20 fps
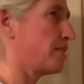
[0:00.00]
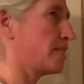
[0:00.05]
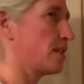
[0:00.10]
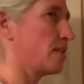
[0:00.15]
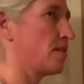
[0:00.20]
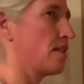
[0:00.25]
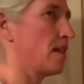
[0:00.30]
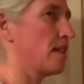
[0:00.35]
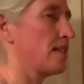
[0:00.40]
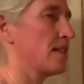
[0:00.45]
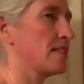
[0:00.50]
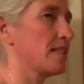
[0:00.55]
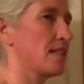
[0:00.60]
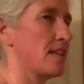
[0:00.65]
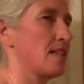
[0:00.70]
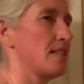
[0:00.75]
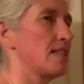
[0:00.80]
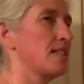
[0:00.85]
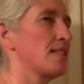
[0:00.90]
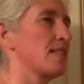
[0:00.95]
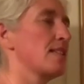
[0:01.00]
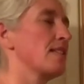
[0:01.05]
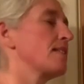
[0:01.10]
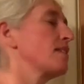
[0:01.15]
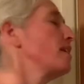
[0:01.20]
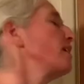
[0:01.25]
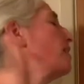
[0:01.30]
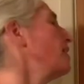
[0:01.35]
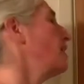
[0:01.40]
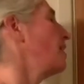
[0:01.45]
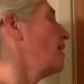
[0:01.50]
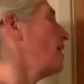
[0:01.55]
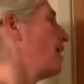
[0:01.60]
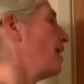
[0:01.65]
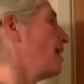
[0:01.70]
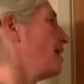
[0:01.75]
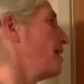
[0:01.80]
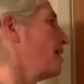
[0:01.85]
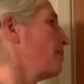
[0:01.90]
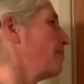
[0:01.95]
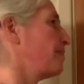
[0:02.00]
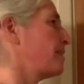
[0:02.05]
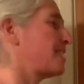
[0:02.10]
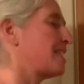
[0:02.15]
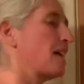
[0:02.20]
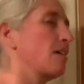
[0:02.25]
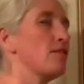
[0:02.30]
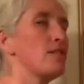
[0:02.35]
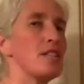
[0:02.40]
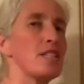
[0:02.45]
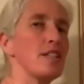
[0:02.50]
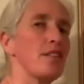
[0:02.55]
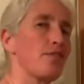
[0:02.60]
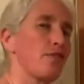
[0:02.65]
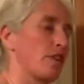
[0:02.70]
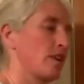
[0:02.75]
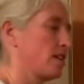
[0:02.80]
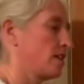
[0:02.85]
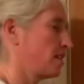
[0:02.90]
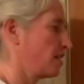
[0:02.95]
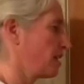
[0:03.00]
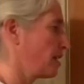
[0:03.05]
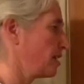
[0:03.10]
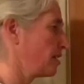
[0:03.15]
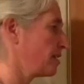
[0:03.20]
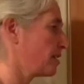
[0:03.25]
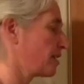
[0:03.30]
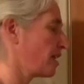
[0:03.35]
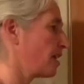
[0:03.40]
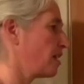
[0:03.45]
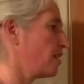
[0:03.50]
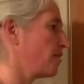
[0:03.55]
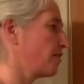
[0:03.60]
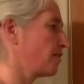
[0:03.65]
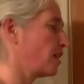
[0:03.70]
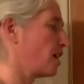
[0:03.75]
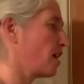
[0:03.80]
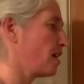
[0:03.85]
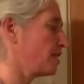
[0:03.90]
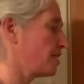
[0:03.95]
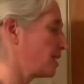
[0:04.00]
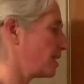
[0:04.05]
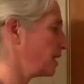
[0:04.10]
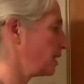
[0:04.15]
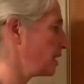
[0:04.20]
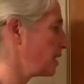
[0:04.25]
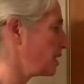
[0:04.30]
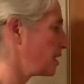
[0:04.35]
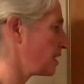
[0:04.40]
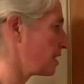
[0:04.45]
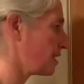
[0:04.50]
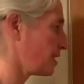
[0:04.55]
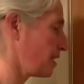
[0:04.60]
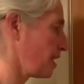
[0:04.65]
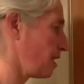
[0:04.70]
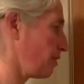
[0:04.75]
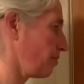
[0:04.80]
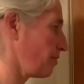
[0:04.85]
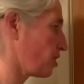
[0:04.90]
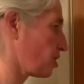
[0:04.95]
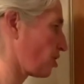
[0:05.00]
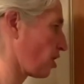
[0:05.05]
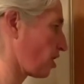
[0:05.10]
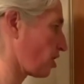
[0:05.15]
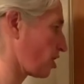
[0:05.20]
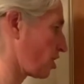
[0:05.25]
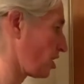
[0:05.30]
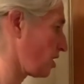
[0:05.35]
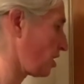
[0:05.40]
that the sentences sound different instead of constantly the same structure.